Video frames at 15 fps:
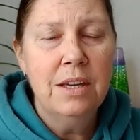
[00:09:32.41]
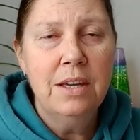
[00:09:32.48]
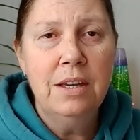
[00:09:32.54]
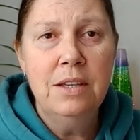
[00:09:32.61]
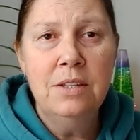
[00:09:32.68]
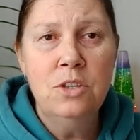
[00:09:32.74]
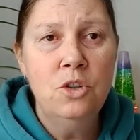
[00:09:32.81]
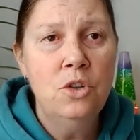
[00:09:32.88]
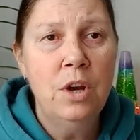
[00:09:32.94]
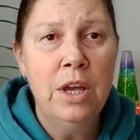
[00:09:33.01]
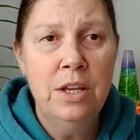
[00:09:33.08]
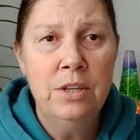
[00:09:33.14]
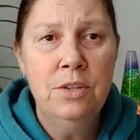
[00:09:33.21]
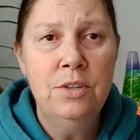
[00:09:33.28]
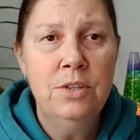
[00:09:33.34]

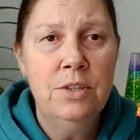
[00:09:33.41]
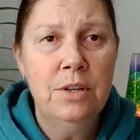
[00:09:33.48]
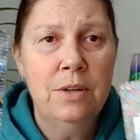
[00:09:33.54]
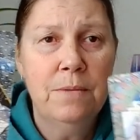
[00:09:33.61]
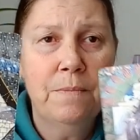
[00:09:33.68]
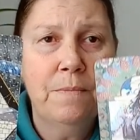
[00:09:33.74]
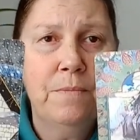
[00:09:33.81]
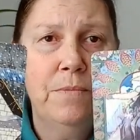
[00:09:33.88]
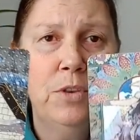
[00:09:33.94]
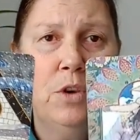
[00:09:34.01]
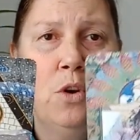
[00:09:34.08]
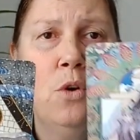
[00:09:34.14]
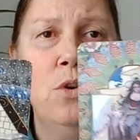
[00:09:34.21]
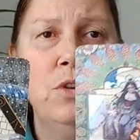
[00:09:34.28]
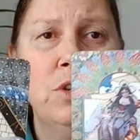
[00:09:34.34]
is
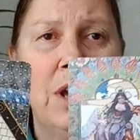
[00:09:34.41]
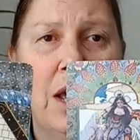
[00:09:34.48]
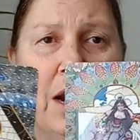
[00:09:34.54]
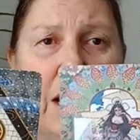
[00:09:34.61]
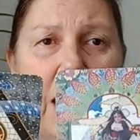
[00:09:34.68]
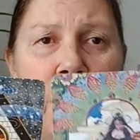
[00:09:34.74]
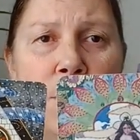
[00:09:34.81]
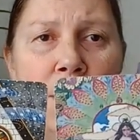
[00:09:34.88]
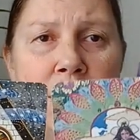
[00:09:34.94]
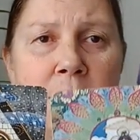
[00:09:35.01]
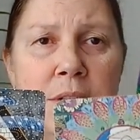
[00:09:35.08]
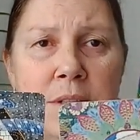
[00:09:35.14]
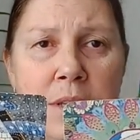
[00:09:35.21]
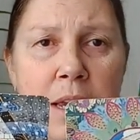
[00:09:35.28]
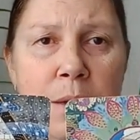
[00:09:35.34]
not allowing
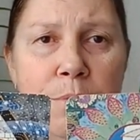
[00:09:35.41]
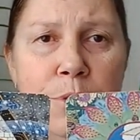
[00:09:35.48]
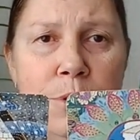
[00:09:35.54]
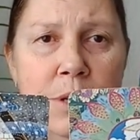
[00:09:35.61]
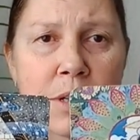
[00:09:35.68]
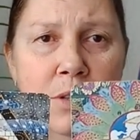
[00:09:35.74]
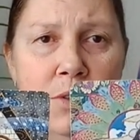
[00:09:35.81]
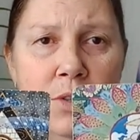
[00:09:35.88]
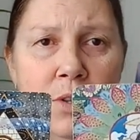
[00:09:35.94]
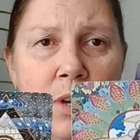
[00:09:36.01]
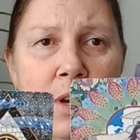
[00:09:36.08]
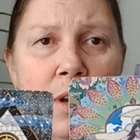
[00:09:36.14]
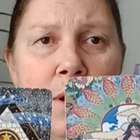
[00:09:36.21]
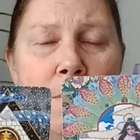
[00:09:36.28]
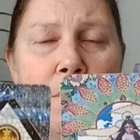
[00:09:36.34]
this Empress
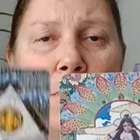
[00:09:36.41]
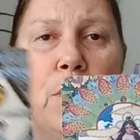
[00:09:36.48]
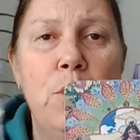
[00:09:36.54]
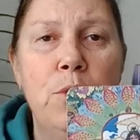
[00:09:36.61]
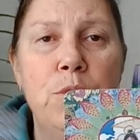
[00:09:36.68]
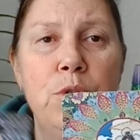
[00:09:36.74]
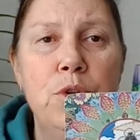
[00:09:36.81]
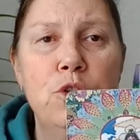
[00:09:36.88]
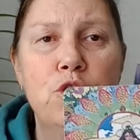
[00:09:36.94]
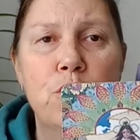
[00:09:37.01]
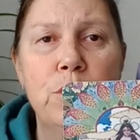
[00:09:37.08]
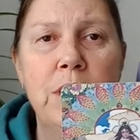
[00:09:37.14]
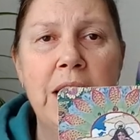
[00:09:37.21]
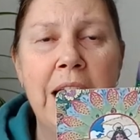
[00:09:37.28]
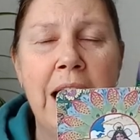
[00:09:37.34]
who you
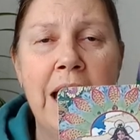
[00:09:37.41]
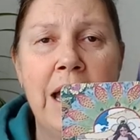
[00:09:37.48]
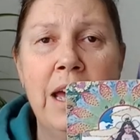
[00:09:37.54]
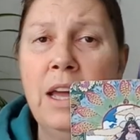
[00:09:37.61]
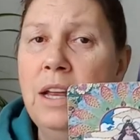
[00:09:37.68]
truly are.